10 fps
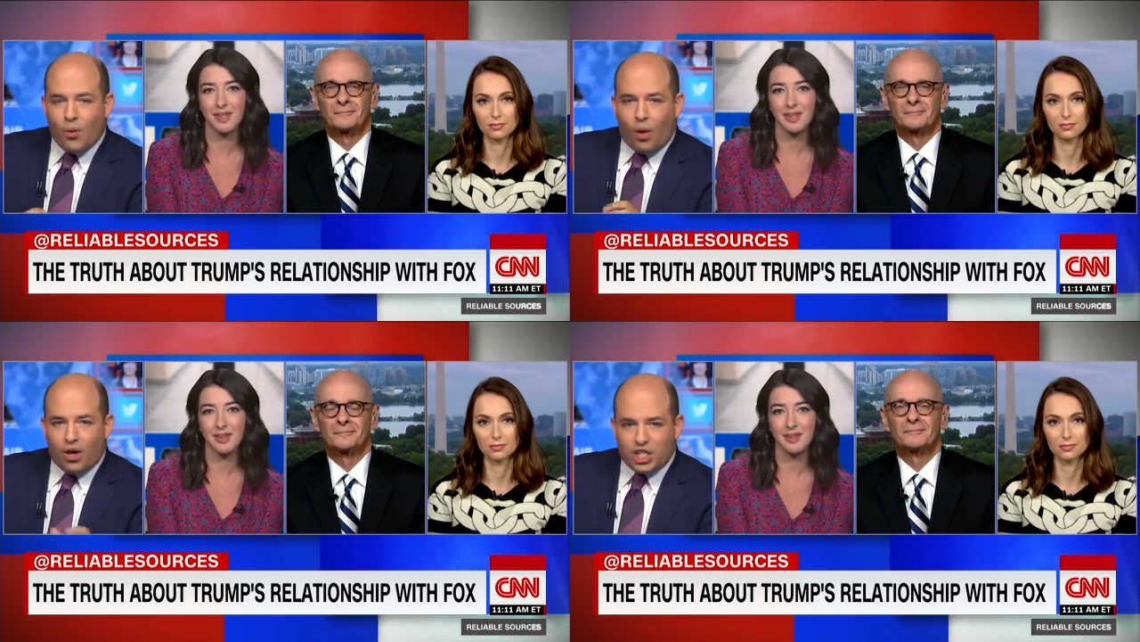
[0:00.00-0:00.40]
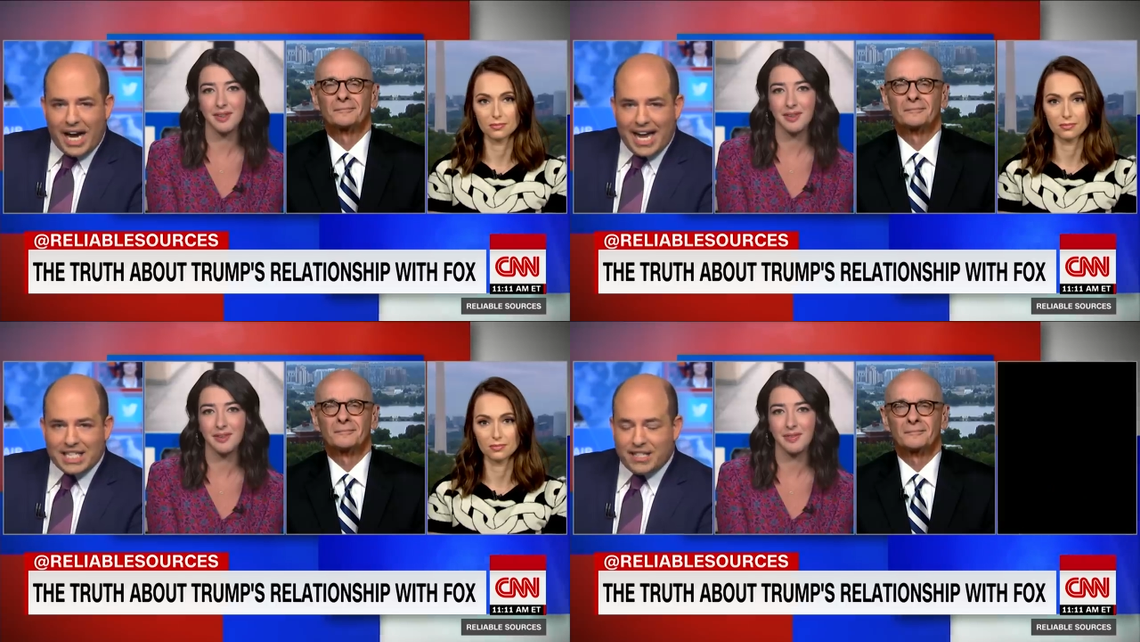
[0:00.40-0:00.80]
Speaker 1: Walsh
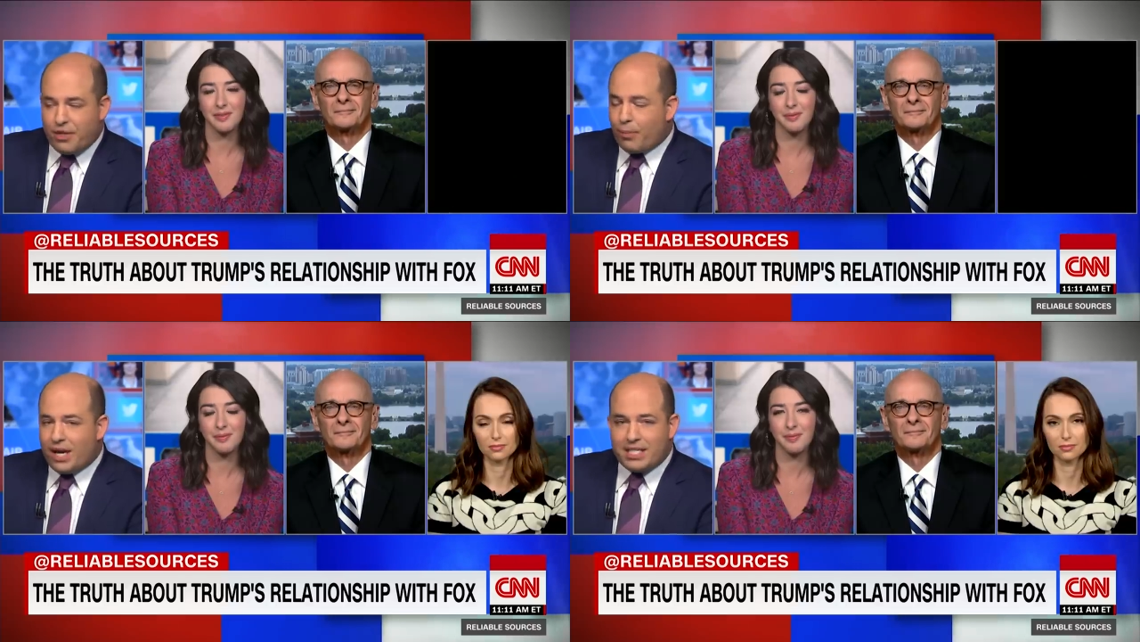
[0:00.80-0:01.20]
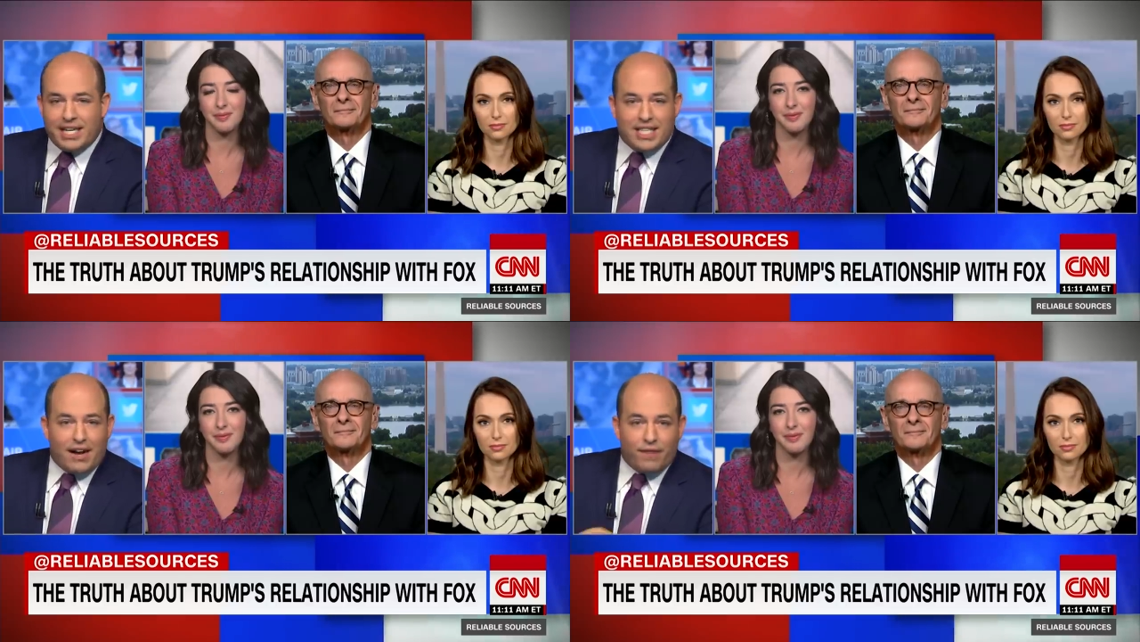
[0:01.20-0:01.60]
asked if the
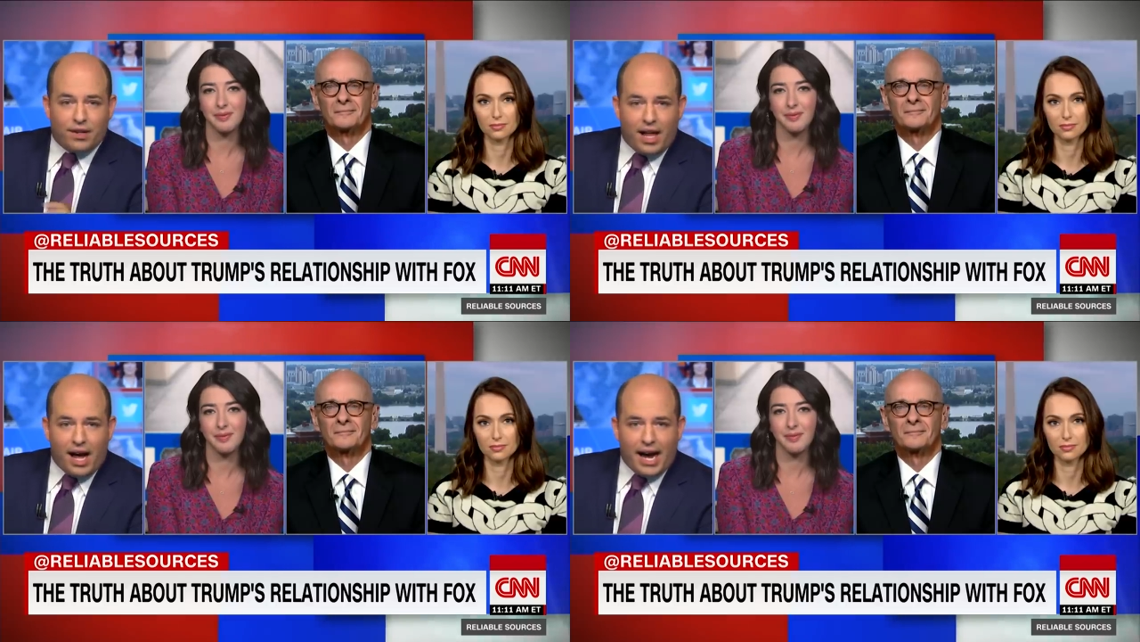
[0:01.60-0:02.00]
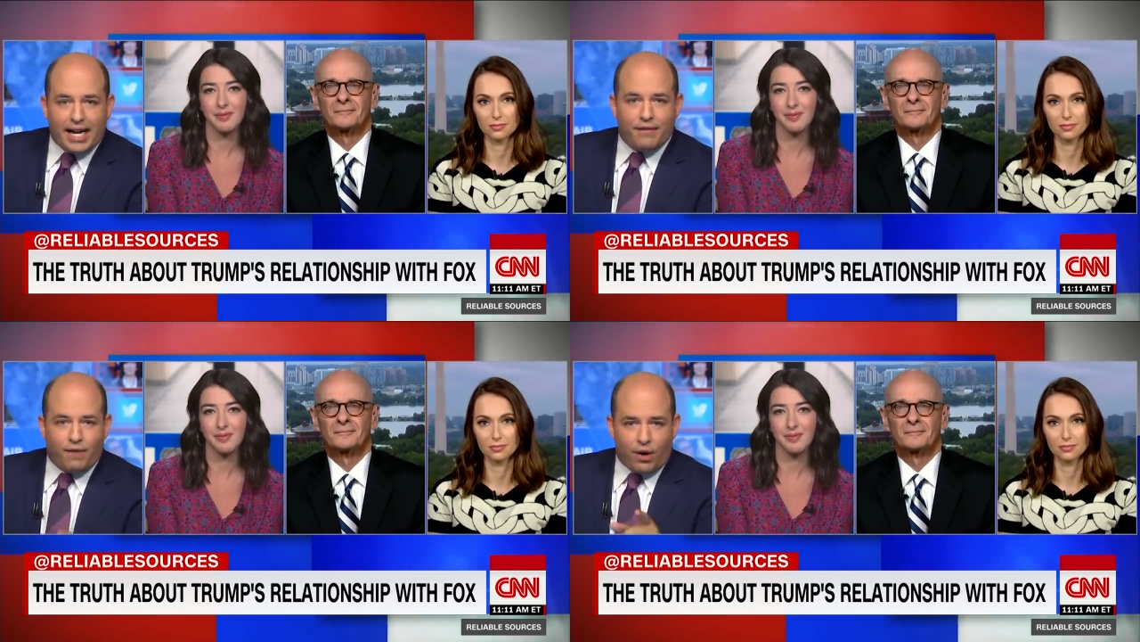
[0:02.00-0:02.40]
president's ever
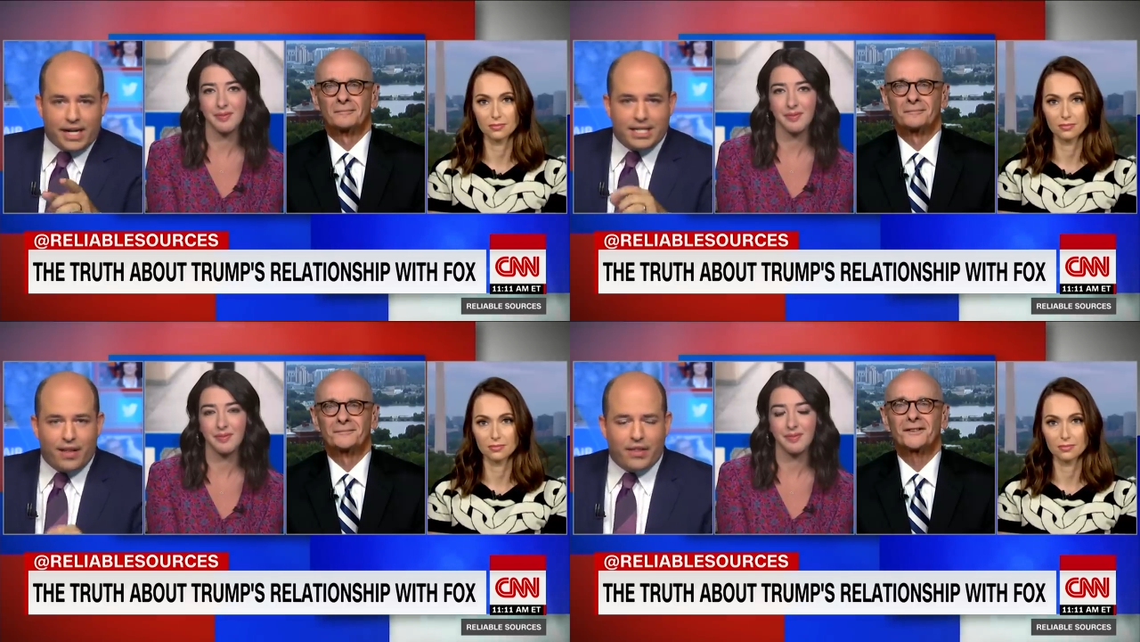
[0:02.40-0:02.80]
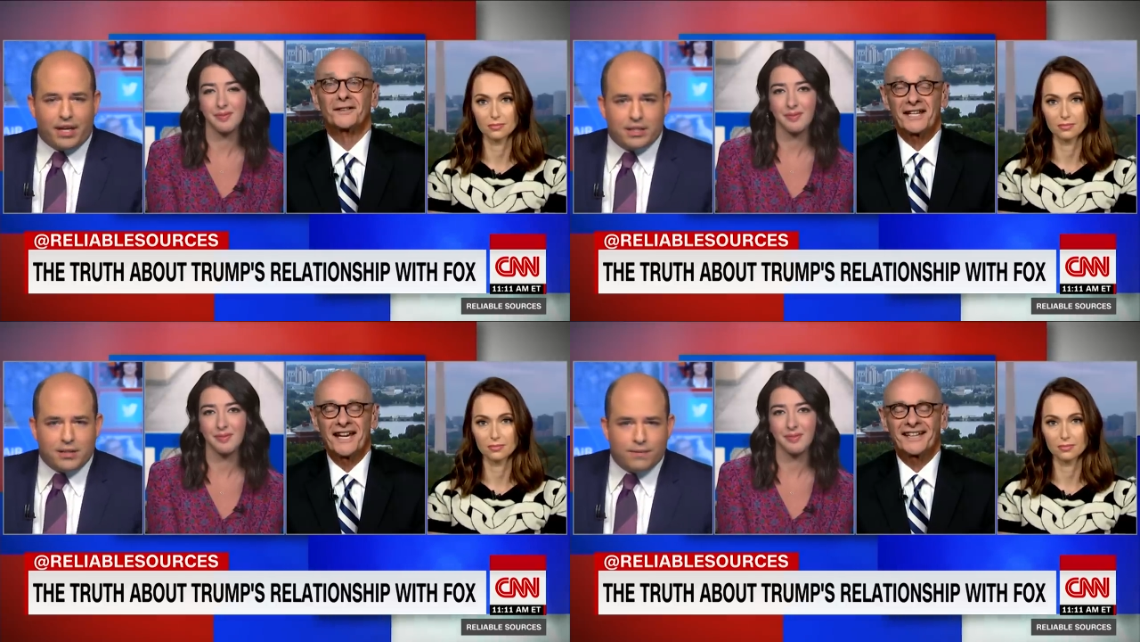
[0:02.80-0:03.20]
lied, and Varney said
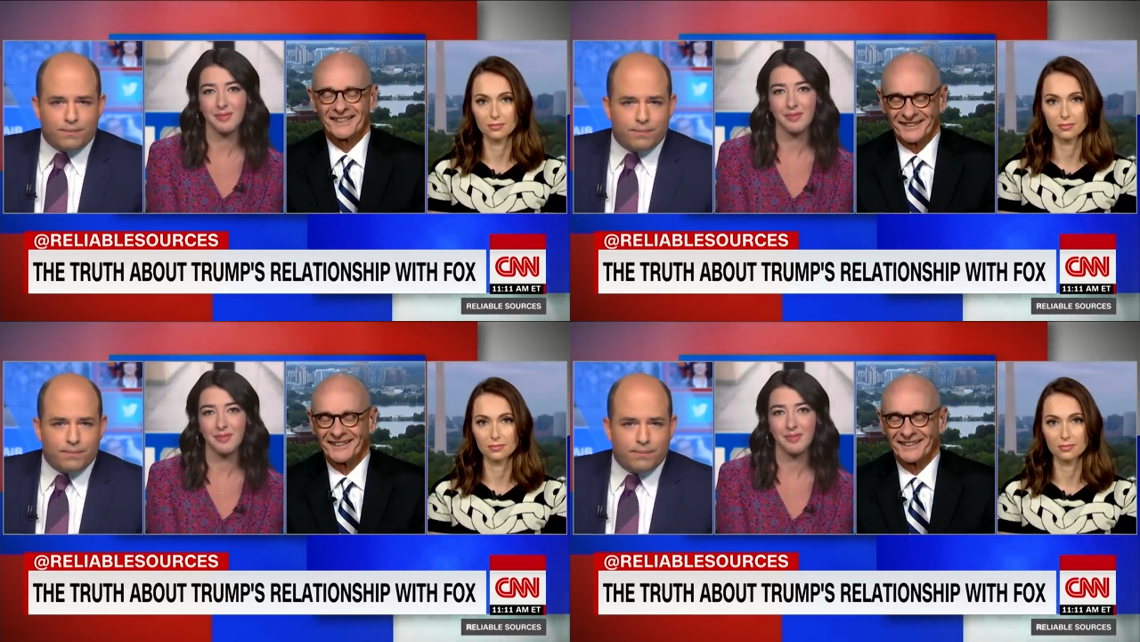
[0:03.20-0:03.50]
this.